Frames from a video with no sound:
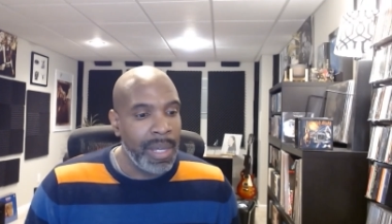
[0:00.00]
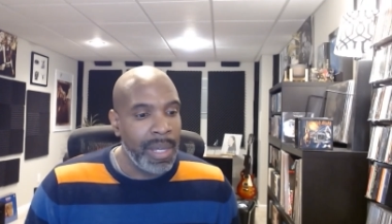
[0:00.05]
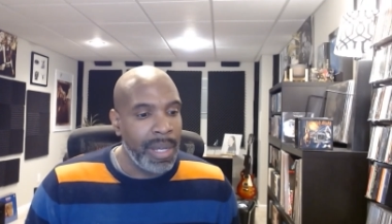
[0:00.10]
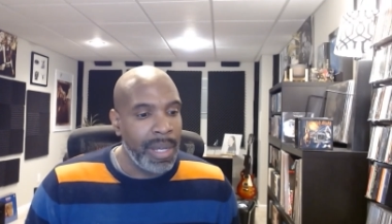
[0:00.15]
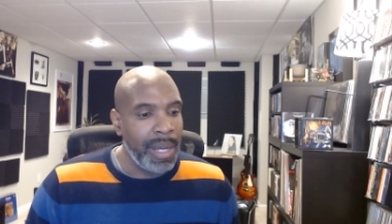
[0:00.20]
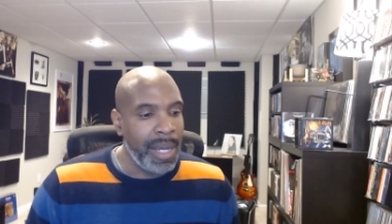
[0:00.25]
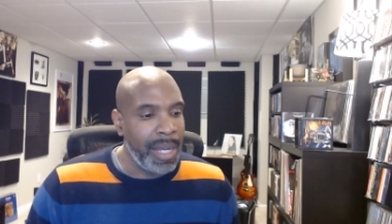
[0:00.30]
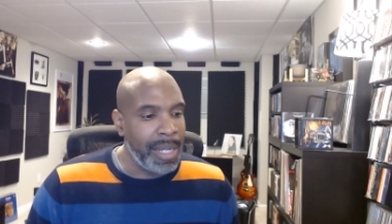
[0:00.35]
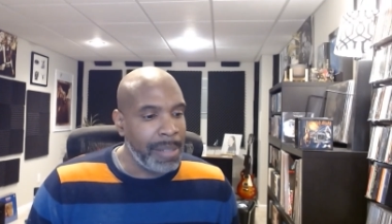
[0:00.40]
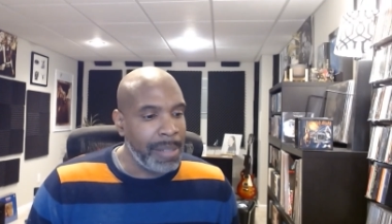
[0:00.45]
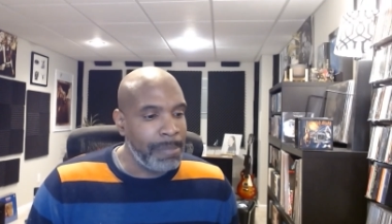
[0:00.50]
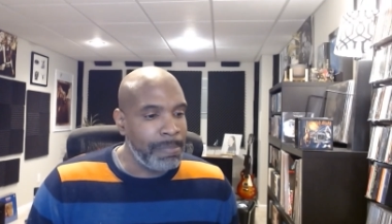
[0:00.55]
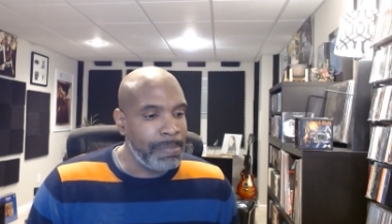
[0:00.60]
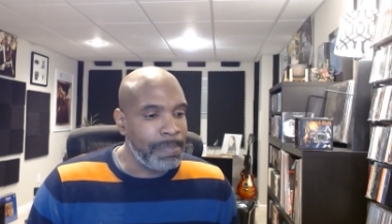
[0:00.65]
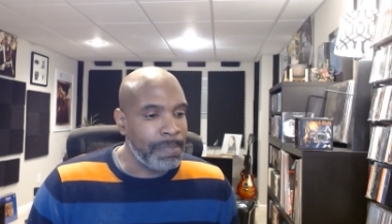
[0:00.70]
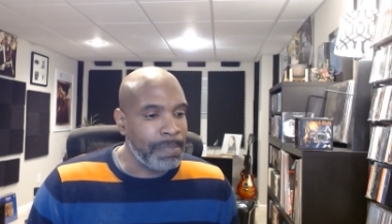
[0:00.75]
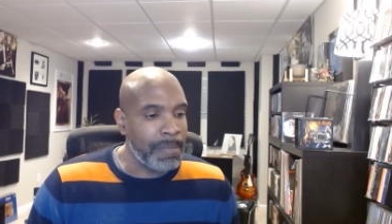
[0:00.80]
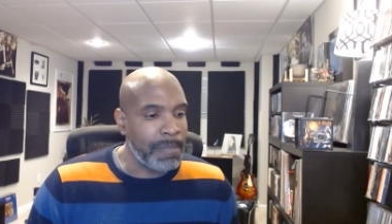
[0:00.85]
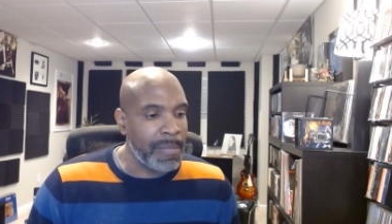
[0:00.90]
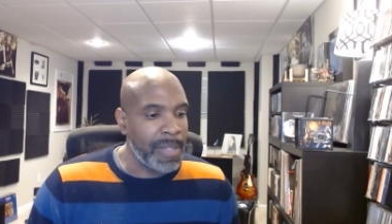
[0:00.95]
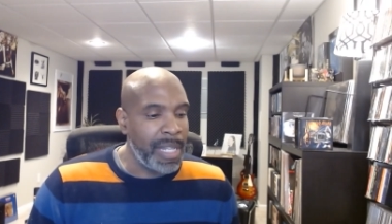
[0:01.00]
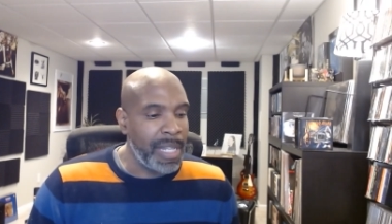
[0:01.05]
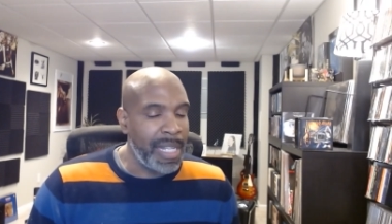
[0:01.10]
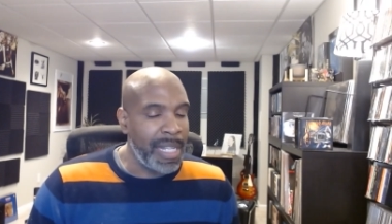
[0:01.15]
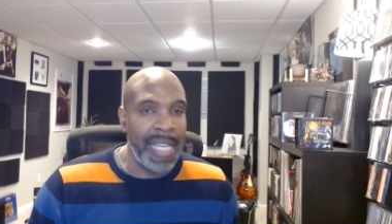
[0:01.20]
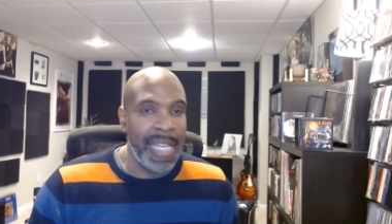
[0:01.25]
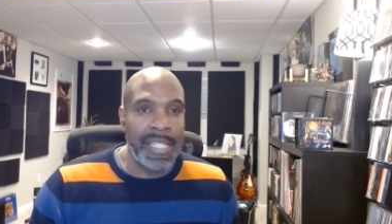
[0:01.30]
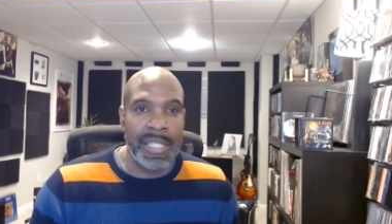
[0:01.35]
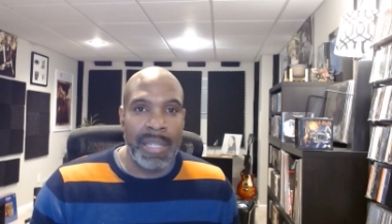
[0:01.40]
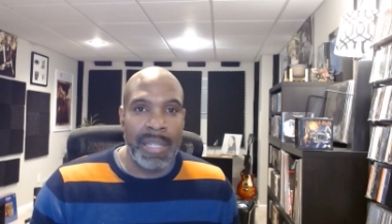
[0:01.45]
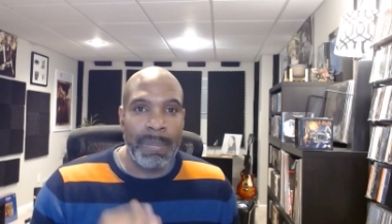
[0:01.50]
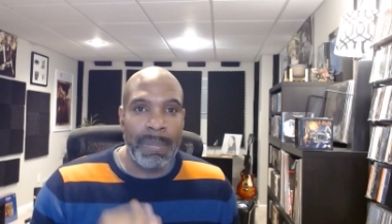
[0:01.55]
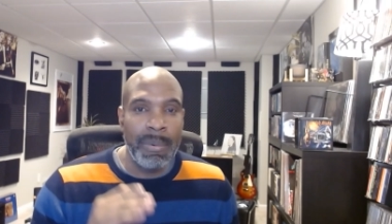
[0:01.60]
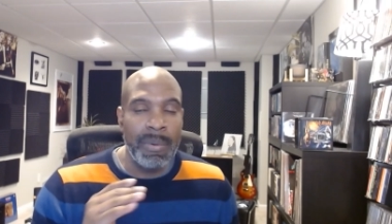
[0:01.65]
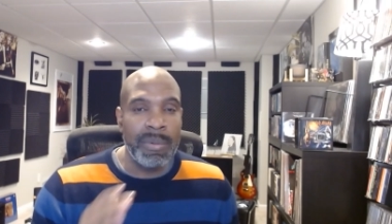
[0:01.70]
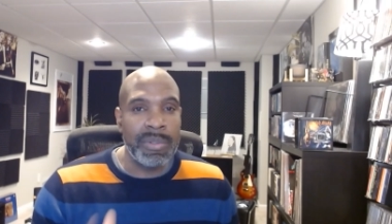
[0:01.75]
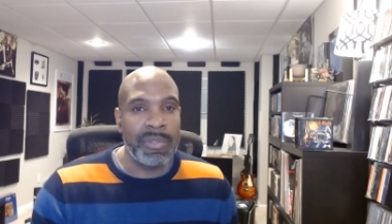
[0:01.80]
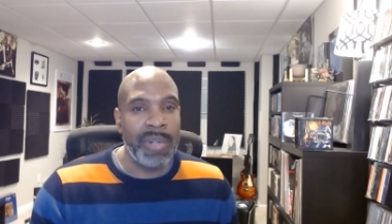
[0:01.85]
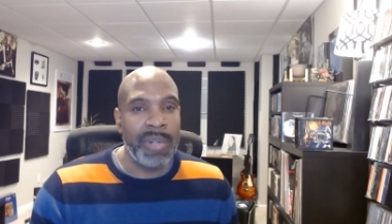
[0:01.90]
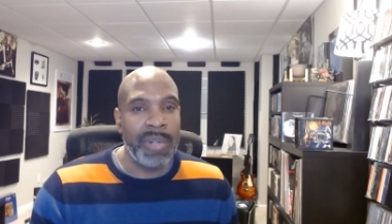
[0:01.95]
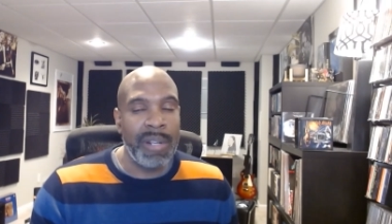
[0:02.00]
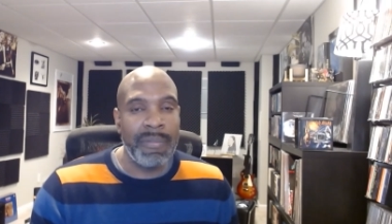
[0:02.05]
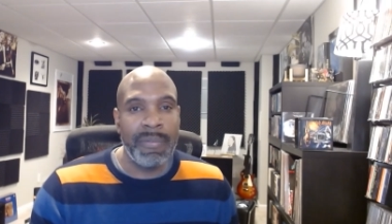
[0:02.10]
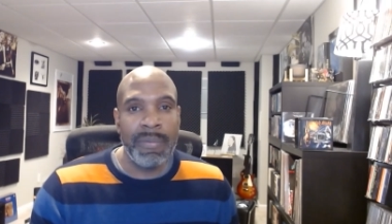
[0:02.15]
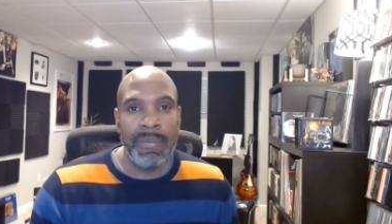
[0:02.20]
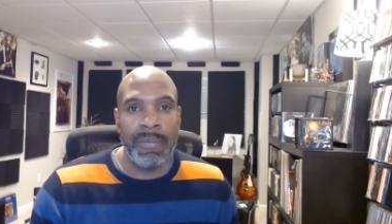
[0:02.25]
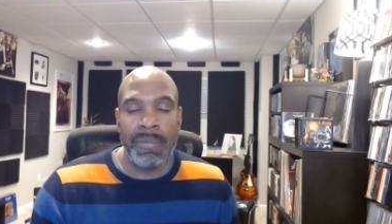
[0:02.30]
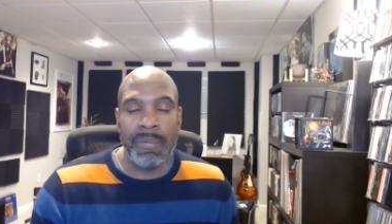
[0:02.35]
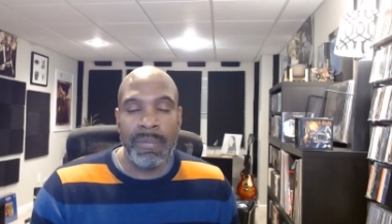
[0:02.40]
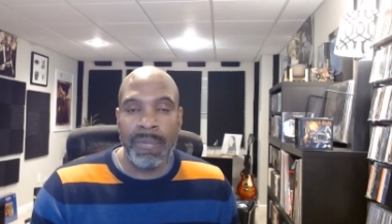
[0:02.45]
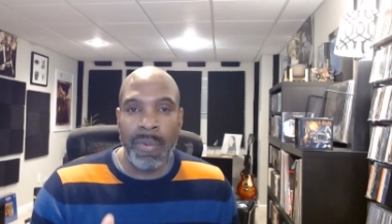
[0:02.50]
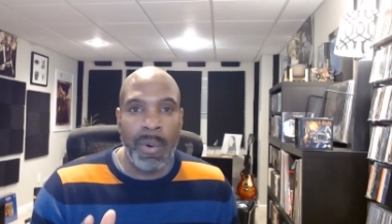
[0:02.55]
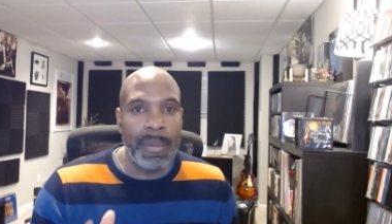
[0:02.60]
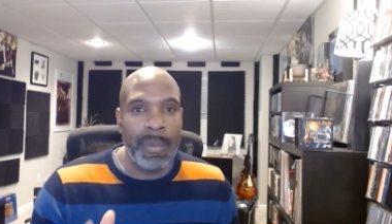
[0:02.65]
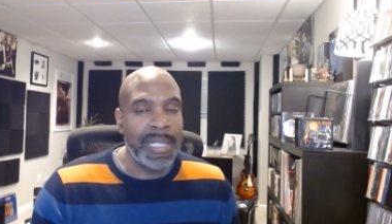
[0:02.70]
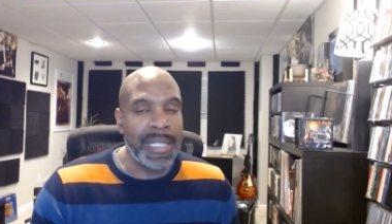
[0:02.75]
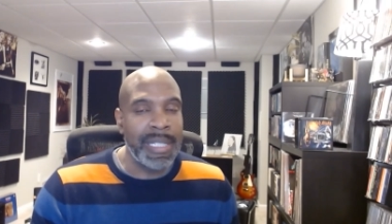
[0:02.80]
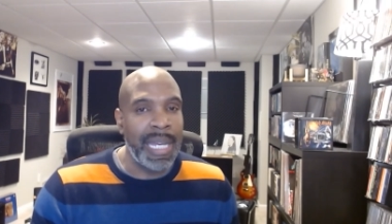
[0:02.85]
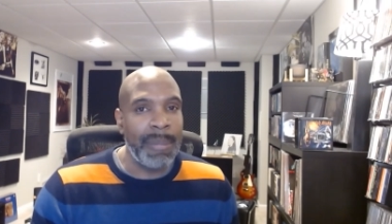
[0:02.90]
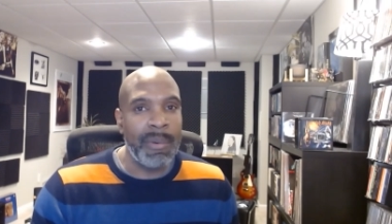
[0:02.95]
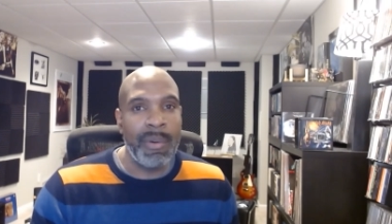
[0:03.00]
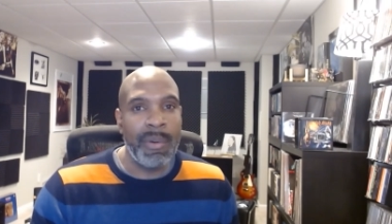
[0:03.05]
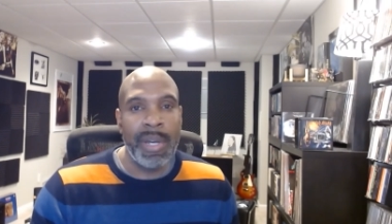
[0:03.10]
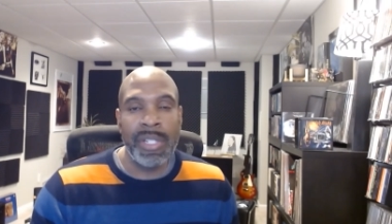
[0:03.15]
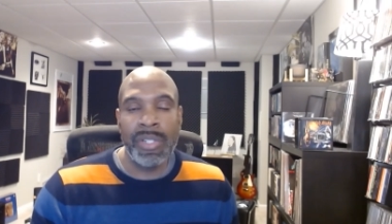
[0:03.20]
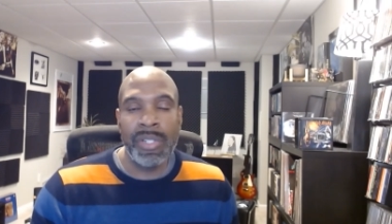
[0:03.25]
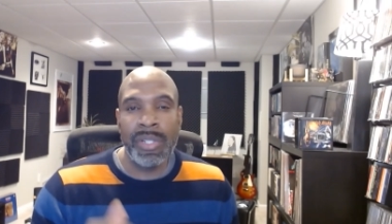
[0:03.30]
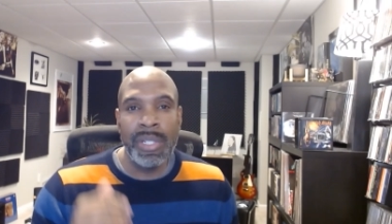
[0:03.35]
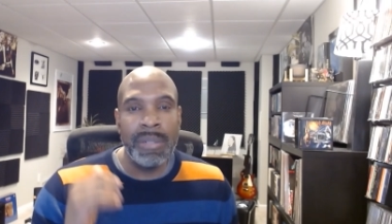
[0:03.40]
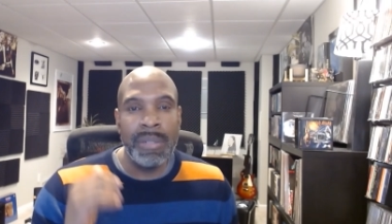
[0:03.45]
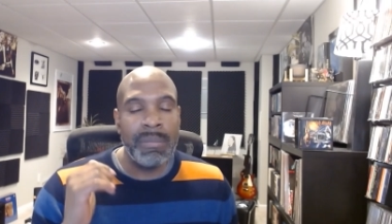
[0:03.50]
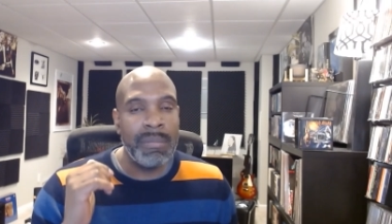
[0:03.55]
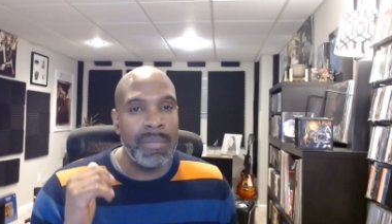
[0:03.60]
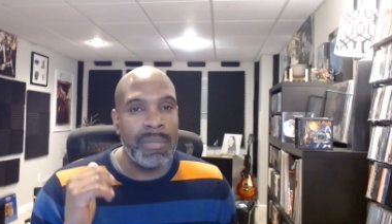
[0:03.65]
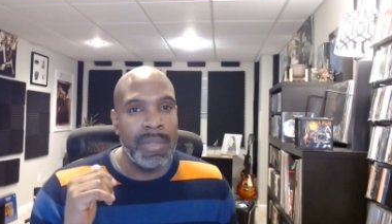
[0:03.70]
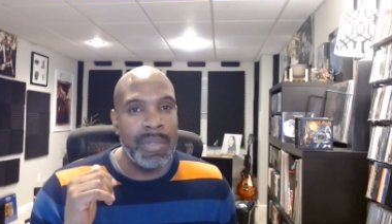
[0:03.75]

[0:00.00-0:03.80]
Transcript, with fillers: Um, nice, simple, straightforward type question.